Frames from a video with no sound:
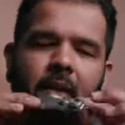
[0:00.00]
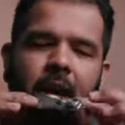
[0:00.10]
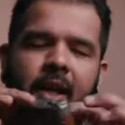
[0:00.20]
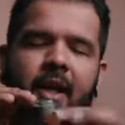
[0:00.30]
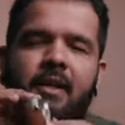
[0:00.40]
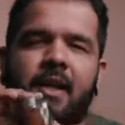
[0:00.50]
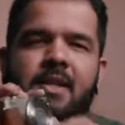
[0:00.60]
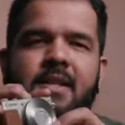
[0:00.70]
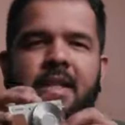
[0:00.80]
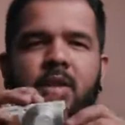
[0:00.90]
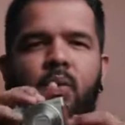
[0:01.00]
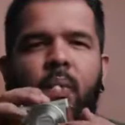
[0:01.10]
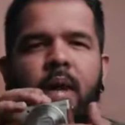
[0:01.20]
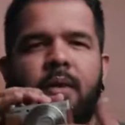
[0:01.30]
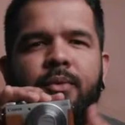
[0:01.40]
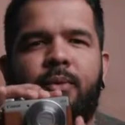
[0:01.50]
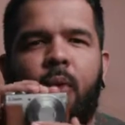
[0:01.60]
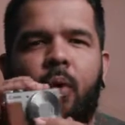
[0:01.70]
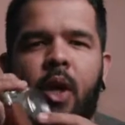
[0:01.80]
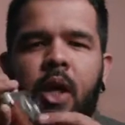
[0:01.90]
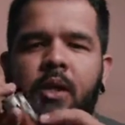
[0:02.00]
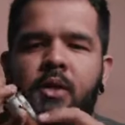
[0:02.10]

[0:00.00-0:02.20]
I think this is a 24